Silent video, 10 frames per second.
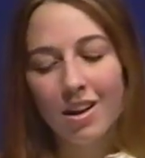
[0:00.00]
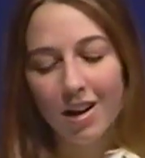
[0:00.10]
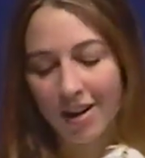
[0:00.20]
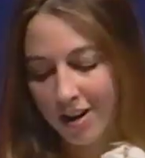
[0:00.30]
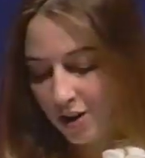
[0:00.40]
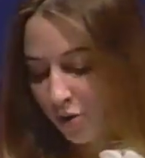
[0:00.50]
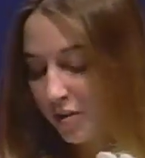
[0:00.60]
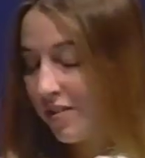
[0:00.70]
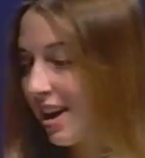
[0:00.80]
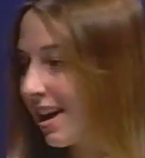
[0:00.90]
Uh,
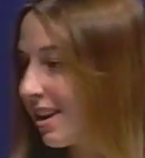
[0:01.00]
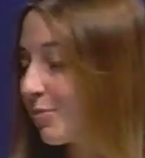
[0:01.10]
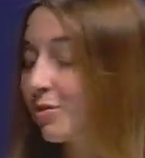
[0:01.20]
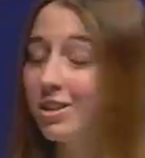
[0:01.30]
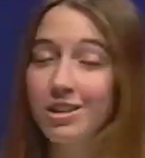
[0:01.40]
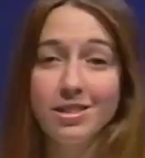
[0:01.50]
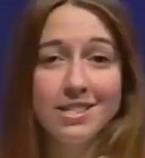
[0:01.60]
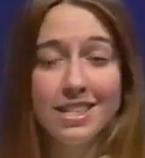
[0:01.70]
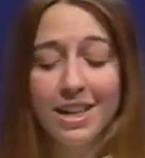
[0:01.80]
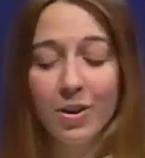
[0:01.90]
we've had a pretty good
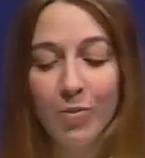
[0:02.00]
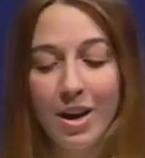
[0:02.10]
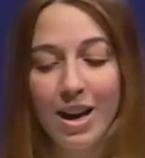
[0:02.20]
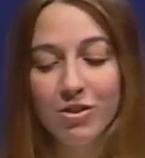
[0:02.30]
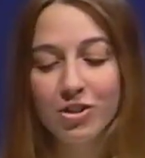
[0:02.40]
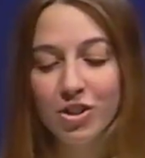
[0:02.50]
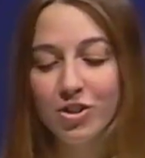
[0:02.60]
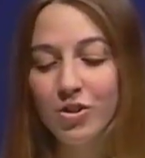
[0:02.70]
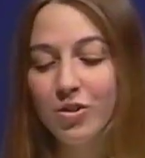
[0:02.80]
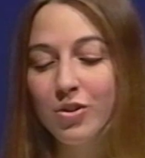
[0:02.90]
second round
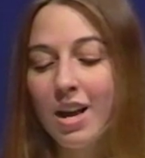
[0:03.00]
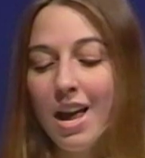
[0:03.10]
too.